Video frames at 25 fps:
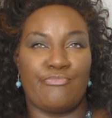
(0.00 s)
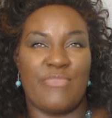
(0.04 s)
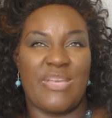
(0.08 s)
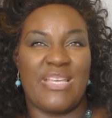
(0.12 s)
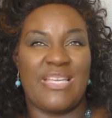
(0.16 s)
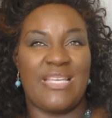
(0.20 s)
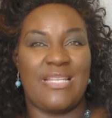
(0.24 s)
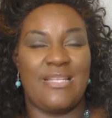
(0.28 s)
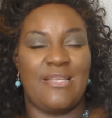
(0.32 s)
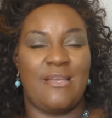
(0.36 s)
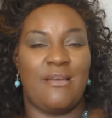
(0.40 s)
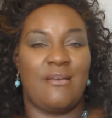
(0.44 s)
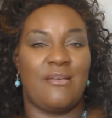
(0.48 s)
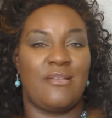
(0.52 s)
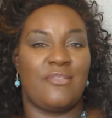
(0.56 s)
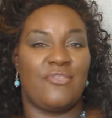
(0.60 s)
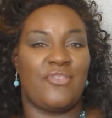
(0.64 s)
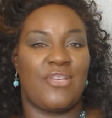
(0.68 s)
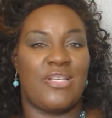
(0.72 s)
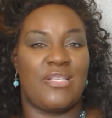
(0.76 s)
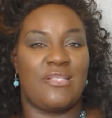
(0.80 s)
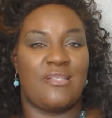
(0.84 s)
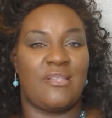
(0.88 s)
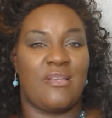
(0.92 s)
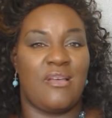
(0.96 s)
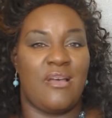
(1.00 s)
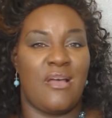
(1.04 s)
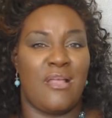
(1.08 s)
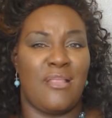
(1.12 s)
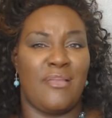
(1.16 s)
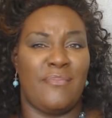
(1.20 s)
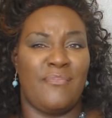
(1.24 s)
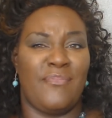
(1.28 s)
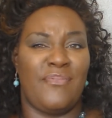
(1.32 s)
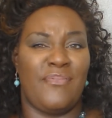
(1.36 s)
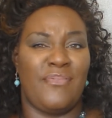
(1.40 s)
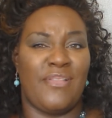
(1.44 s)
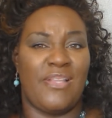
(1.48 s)
My honey tries to
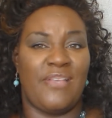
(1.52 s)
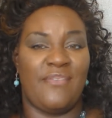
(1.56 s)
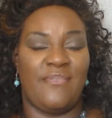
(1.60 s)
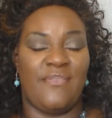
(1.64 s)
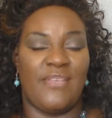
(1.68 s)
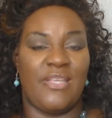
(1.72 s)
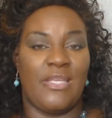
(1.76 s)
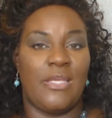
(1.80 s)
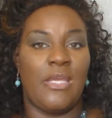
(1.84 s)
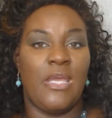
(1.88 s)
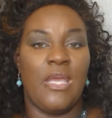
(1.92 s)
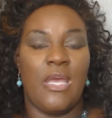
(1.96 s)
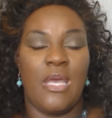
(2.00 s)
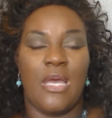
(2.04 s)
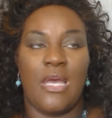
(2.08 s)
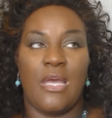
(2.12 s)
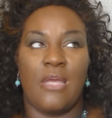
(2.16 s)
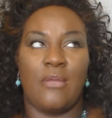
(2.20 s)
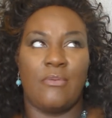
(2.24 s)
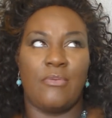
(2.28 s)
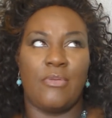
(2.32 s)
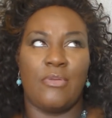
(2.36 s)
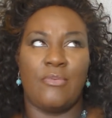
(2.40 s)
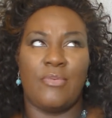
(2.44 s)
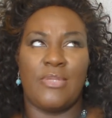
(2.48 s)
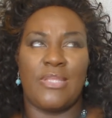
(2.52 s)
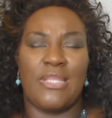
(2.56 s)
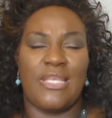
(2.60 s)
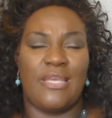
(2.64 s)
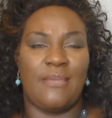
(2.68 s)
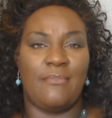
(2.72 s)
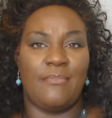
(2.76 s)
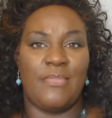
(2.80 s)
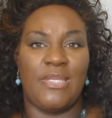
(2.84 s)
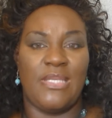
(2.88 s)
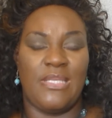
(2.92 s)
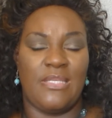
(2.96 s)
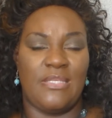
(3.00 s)
call them fluffy. I don't know what
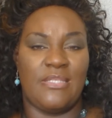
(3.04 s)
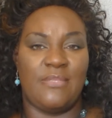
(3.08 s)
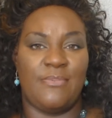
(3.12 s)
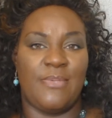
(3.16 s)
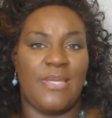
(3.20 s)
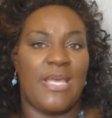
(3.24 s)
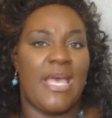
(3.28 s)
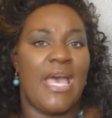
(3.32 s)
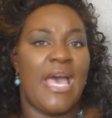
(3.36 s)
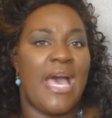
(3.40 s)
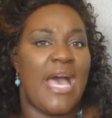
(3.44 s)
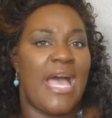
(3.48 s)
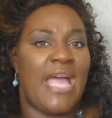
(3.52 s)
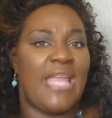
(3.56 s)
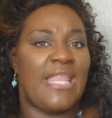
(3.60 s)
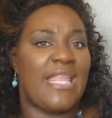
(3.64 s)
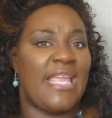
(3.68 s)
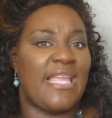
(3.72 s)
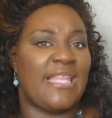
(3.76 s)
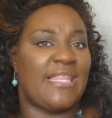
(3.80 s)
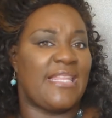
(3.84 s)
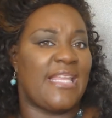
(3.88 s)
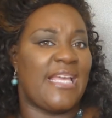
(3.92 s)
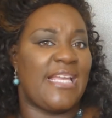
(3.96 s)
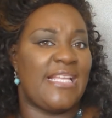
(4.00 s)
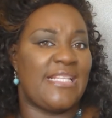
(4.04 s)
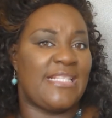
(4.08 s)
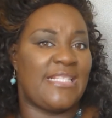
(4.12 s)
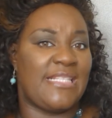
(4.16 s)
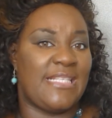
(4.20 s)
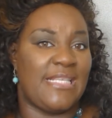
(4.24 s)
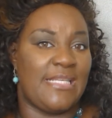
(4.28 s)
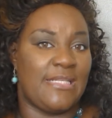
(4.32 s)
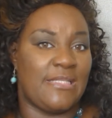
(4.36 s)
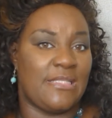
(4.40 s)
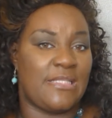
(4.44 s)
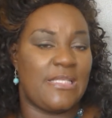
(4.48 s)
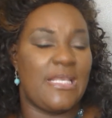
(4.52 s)
that means, but I like light
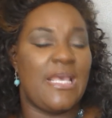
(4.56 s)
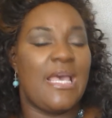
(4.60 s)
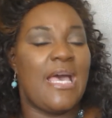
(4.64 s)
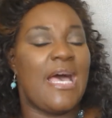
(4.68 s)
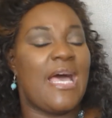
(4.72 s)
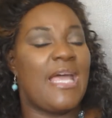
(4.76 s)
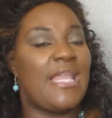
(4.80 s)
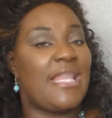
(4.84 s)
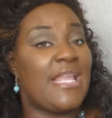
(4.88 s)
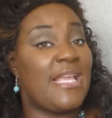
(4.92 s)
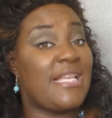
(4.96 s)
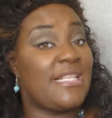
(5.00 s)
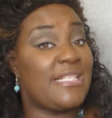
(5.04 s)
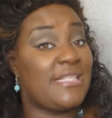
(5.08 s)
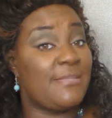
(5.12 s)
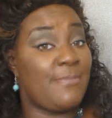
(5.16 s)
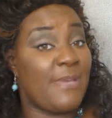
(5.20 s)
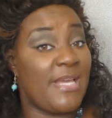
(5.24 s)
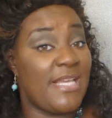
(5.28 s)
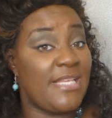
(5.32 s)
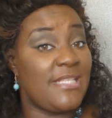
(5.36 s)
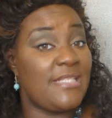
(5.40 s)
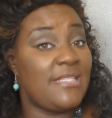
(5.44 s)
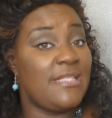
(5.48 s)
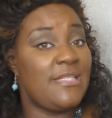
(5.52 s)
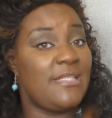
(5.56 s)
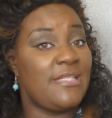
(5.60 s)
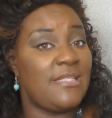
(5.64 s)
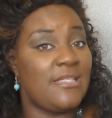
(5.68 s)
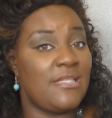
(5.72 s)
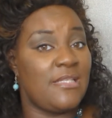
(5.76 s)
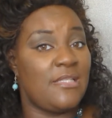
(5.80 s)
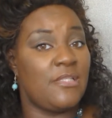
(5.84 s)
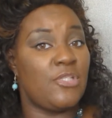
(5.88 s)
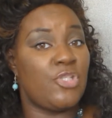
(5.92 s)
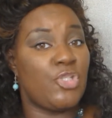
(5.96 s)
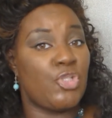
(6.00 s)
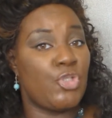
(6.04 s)
scents. I like spicy
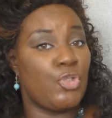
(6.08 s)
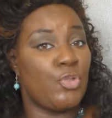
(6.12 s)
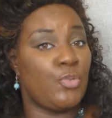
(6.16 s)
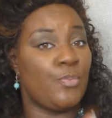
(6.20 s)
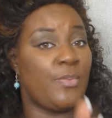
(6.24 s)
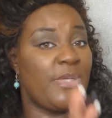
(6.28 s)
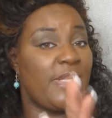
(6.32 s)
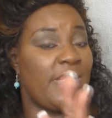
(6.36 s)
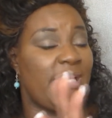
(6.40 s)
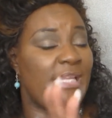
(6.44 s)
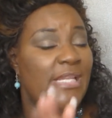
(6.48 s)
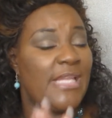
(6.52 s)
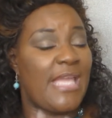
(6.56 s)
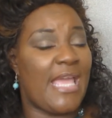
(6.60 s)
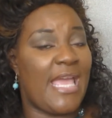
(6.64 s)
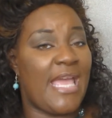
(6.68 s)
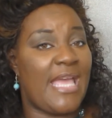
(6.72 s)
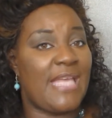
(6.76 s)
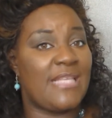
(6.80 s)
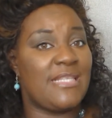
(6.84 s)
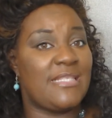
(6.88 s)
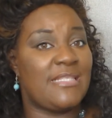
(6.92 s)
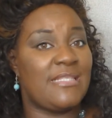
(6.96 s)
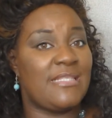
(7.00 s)
scents too, but it